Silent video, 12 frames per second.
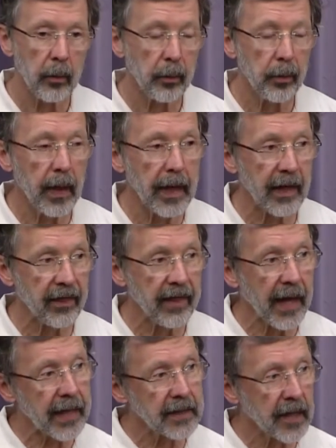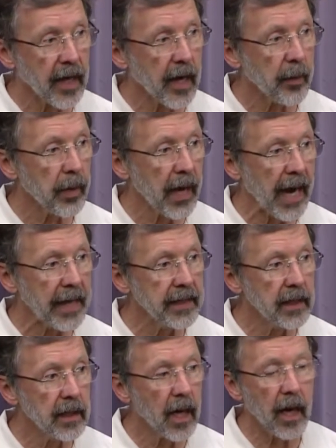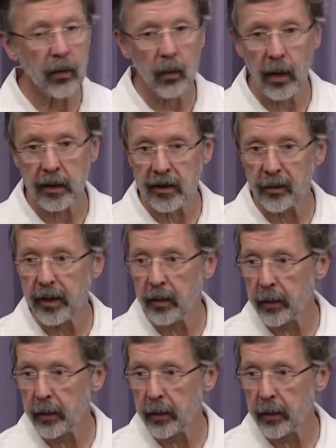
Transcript: But at that time, I did not want to be a